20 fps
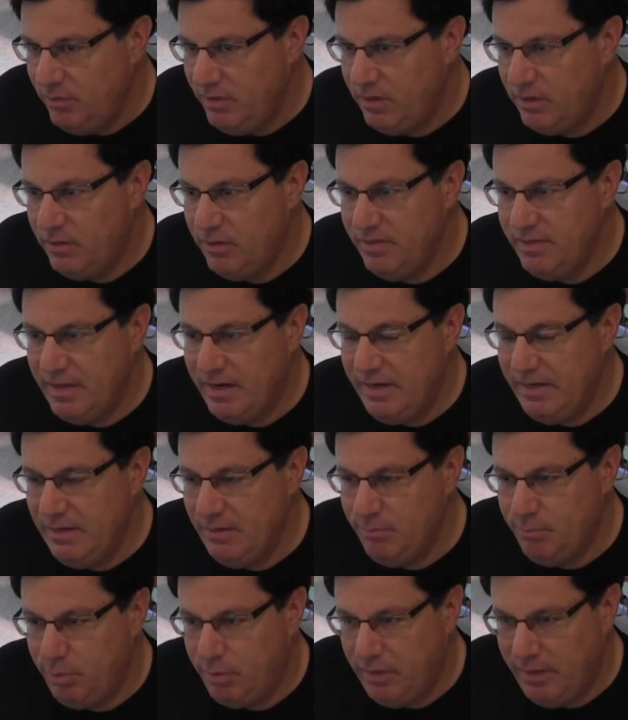We heard that I
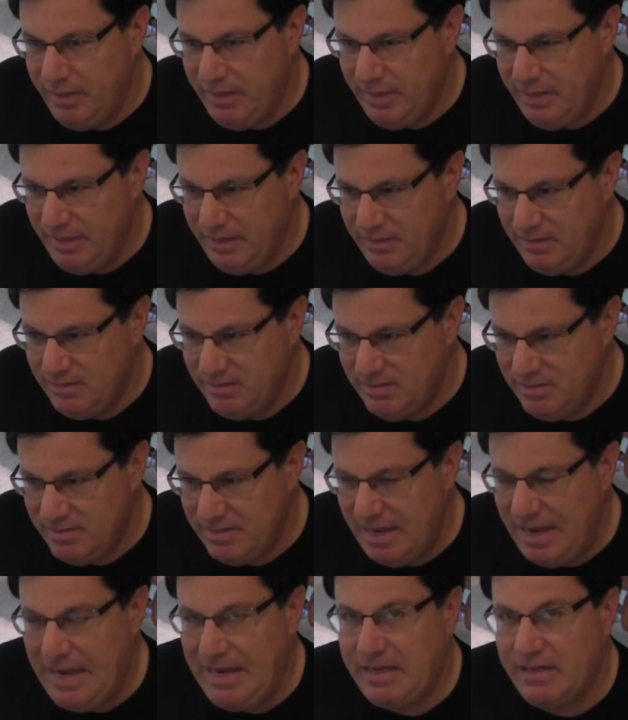didn't play it
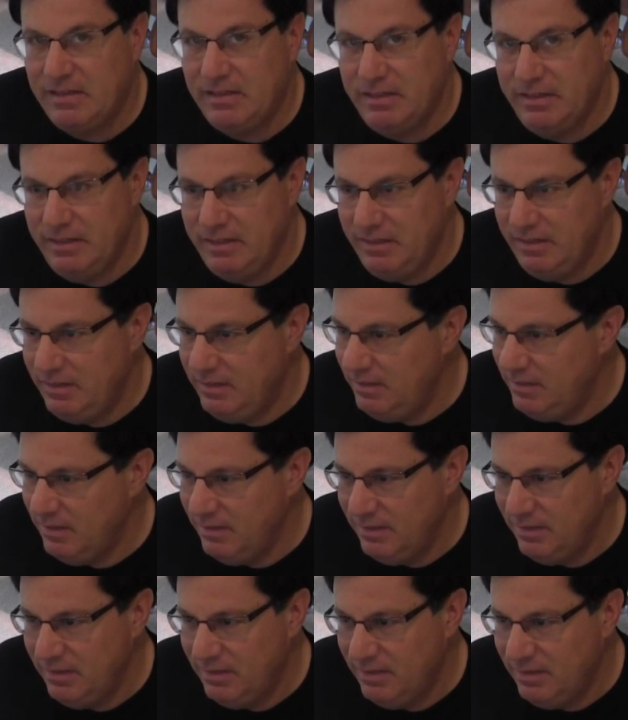
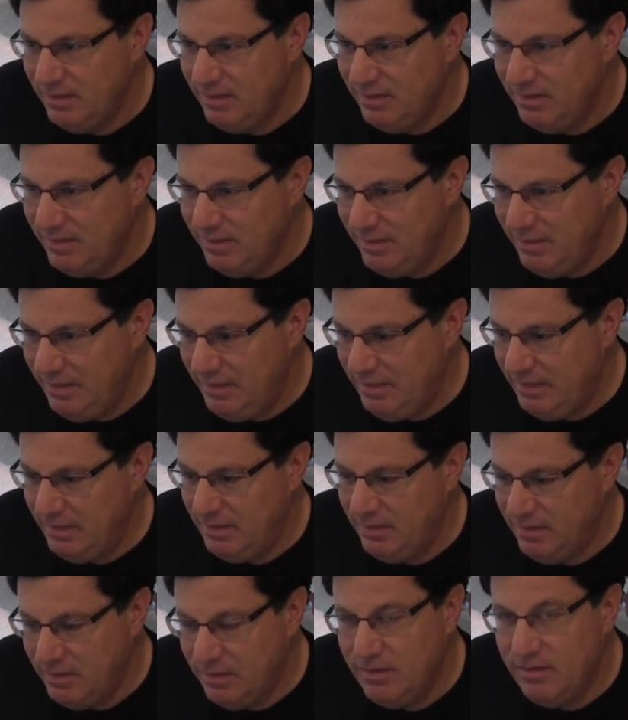exactly
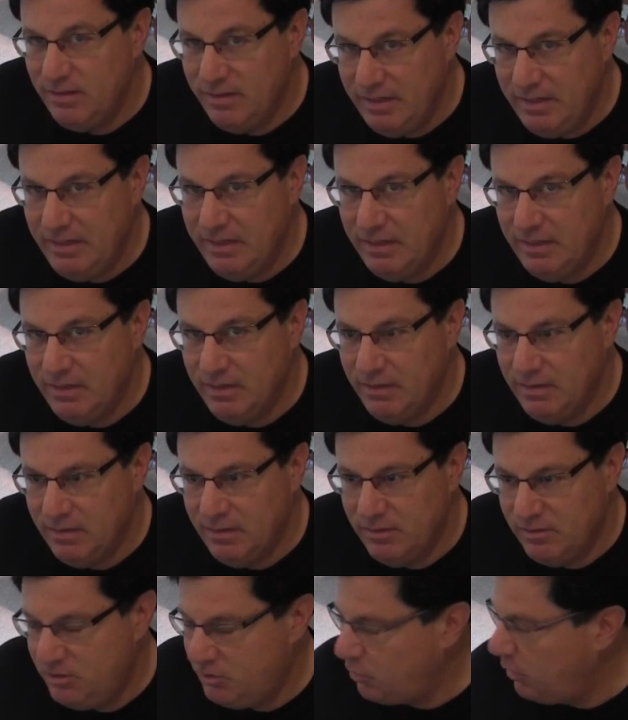in
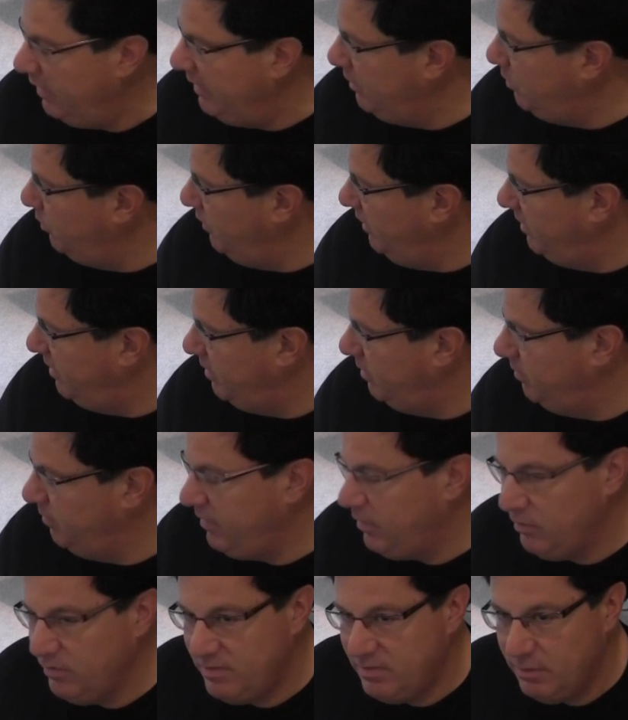straight
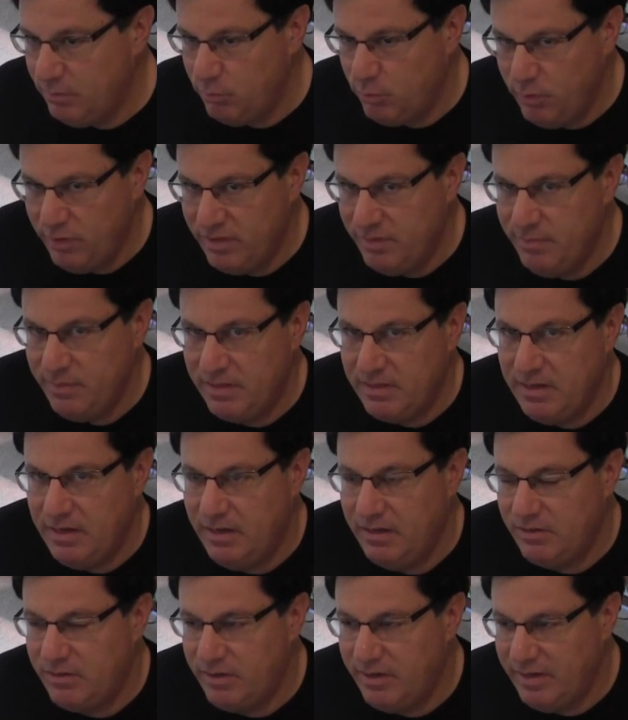rhythm. There was some rhythmic
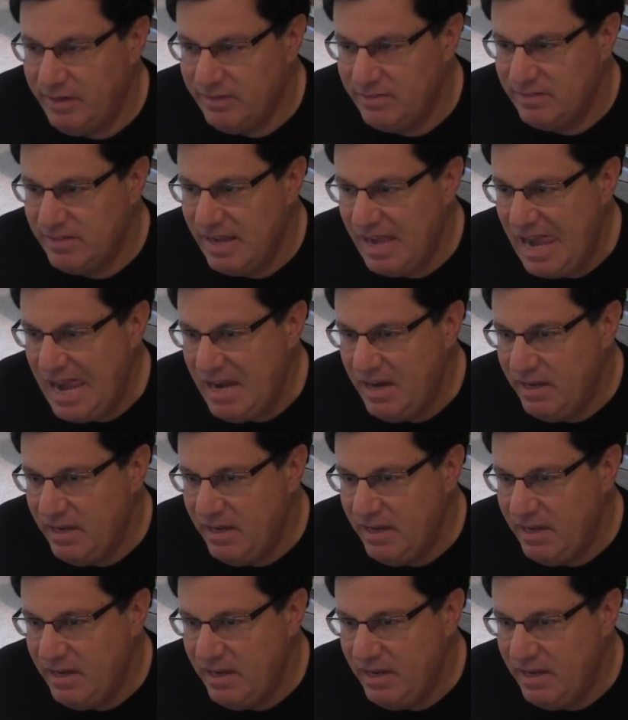contrast.